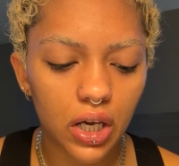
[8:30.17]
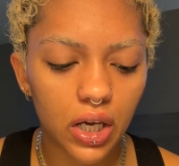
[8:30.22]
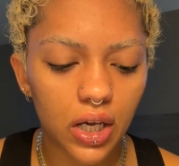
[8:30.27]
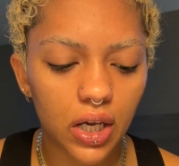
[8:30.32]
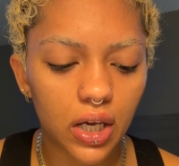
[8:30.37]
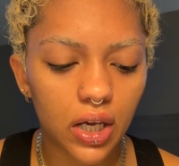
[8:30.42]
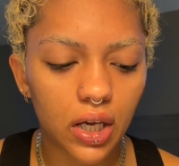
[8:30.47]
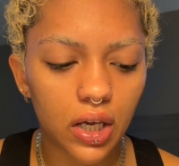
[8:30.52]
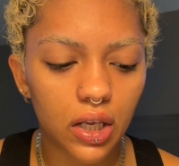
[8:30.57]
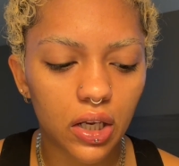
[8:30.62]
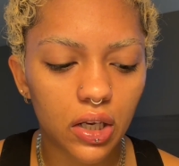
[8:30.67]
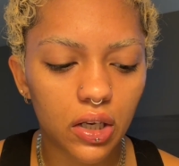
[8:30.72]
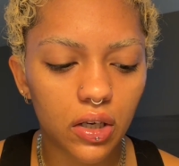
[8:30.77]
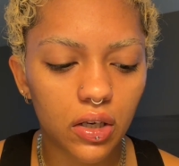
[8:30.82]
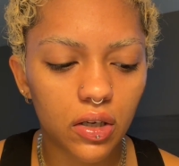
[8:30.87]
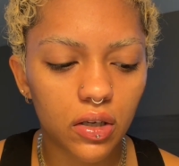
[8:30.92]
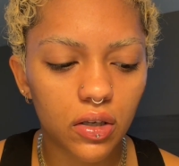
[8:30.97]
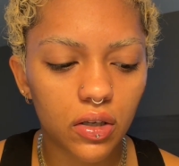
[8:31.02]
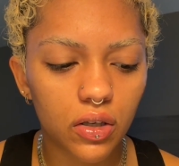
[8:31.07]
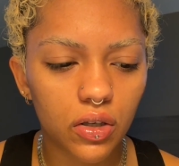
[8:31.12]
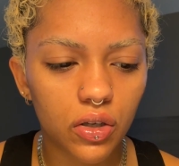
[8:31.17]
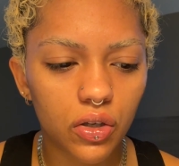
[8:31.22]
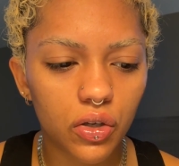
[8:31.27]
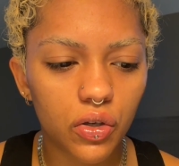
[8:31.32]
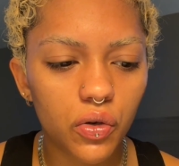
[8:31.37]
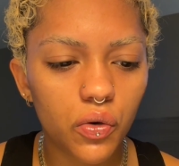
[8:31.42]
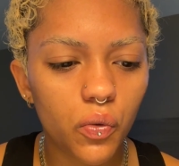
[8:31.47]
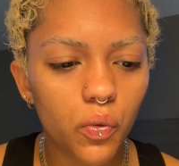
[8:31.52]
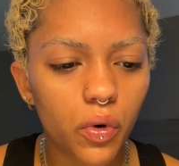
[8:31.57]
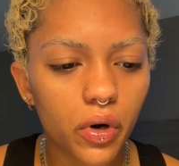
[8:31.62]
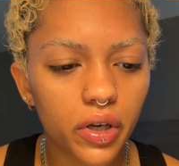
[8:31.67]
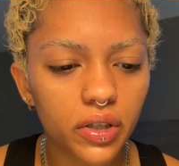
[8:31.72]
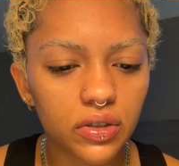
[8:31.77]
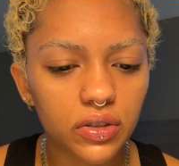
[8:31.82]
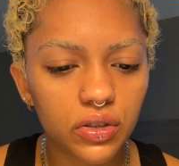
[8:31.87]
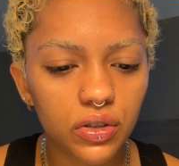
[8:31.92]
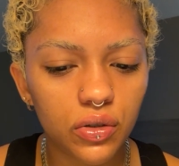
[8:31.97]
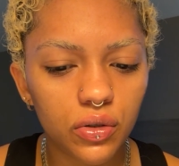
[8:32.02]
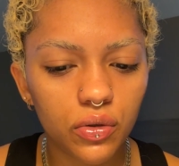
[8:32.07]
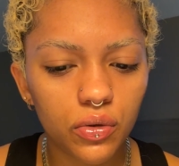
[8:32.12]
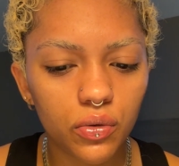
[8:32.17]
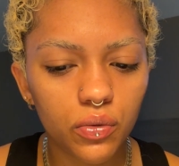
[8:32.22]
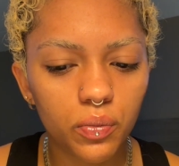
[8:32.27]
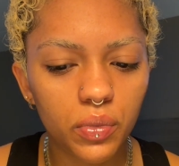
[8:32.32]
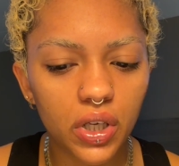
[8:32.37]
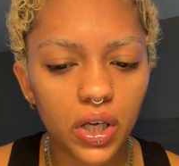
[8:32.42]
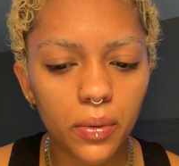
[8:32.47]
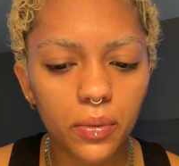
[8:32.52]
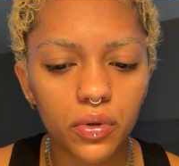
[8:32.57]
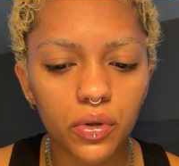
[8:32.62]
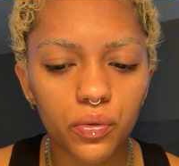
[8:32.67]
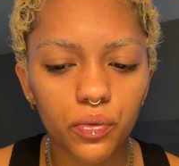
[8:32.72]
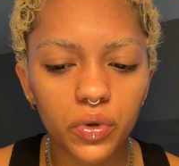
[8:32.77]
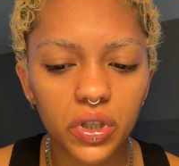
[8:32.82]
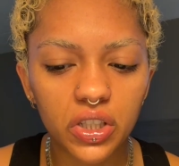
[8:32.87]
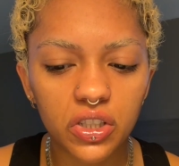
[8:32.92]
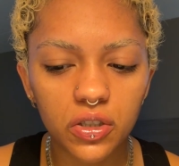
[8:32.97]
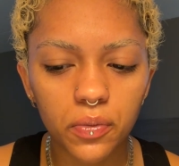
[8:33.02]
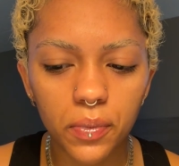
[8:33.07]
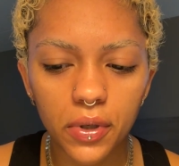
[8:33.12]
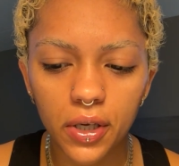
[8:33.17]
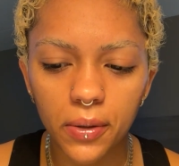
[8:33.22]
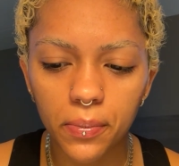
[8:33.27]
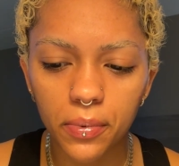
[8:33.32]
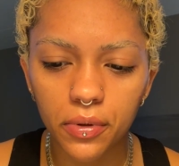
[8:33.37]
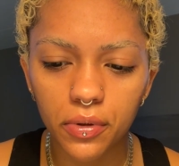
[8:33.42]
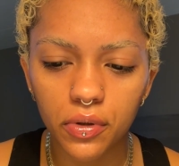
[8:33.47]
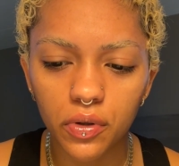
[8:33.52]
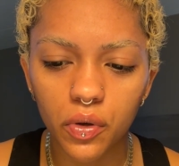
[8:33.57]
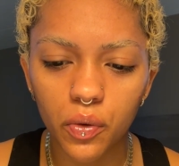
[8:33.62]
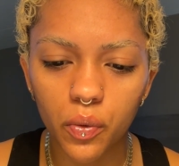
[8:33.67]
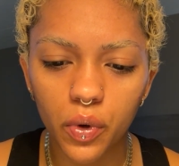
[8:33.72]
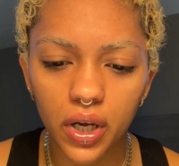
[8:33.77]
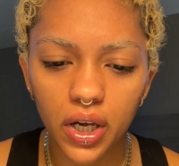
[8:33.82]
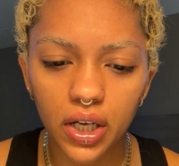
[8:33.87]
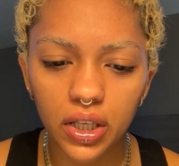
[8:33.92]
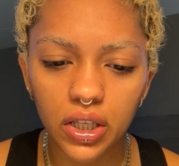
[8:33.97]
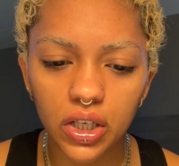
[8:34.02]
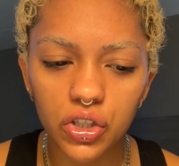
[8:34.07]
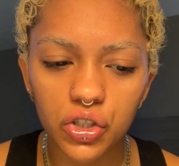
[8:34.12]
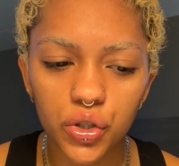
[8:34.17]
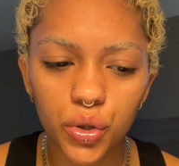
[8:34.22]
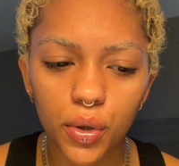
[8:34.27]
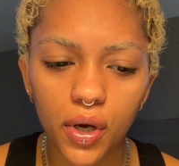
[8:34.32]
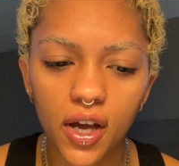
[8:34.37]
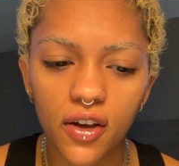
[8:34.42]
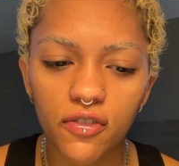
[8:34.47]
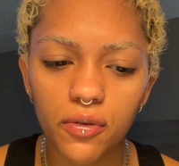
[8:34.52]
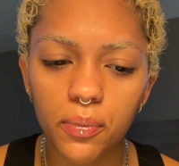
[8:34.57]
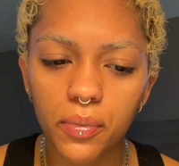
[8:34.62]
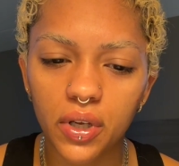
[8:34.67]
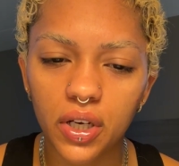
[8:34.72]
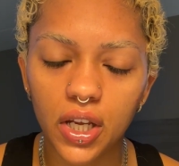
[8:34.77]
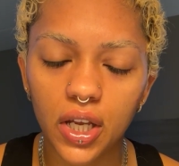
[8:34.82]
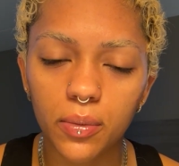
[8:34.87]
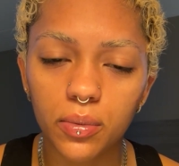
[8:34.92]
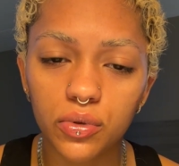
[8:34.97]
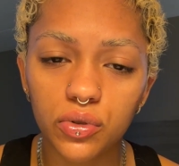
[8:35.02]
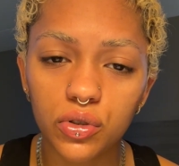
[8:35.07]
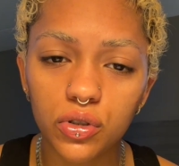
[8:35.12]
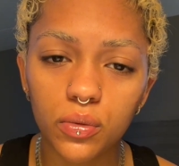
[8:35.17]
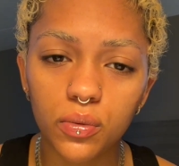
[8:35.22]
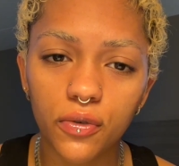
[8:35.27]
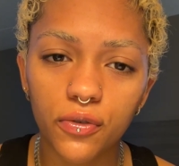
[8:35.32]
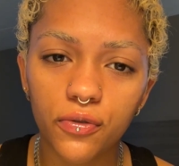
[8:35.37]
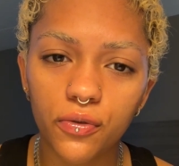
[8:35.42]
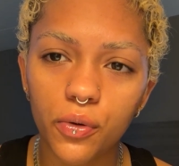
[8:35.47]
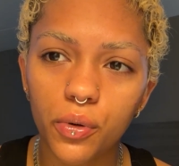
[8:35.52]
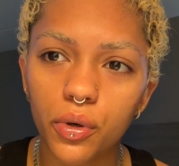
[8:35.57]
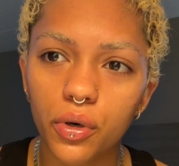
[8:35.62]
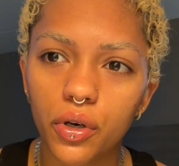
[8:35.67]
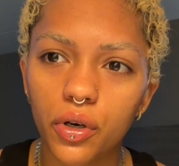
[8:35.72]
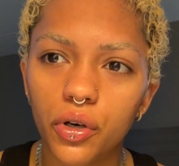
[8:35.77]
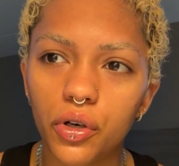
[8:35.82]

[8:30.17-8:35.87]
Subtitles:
and you want to be able to reach people in a way that you haven't been able to before,